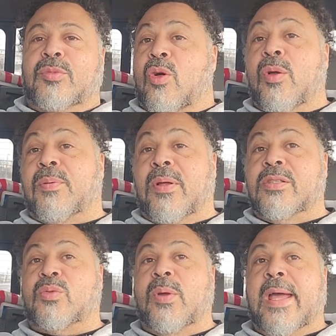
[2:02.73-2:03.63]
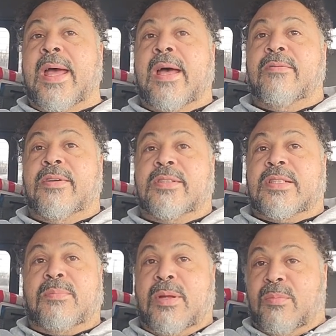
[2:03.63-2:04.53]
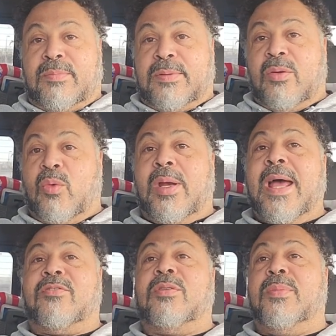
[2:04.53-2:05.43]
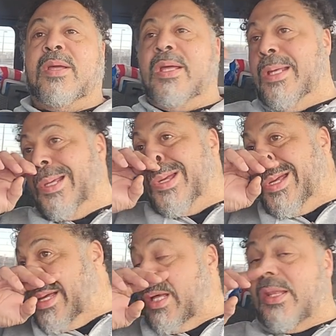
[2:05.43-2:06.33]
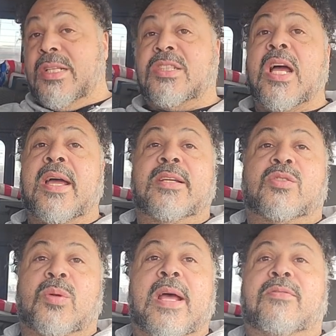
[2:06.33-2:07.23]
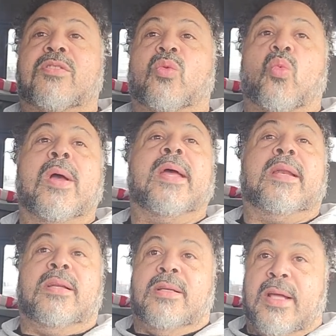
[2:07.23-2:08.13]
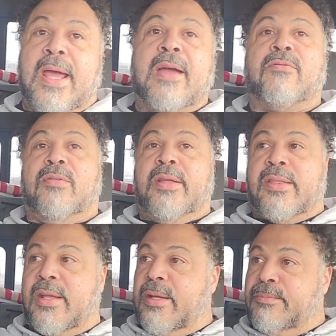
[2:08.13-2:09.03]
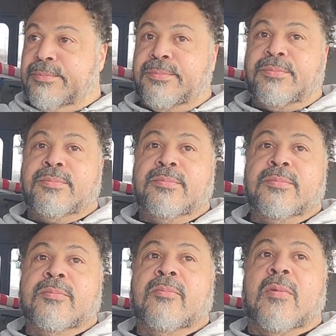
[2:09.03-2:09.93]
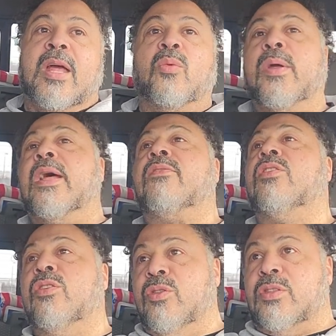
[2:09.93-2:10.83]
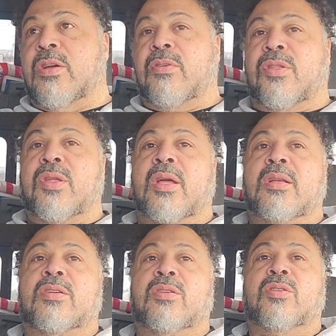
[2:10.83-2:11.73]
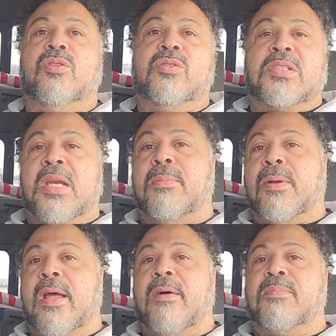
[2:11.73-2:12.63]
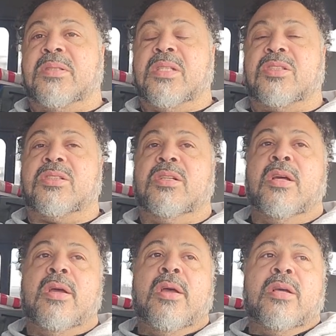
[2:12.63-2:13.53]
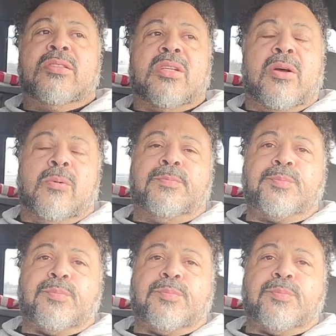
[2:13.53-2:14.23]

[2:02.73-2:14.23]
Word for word: the only place we have is, I mean, would have to be the Giants would have to win everything, and we'd have to lose everything to lose any playoff position. So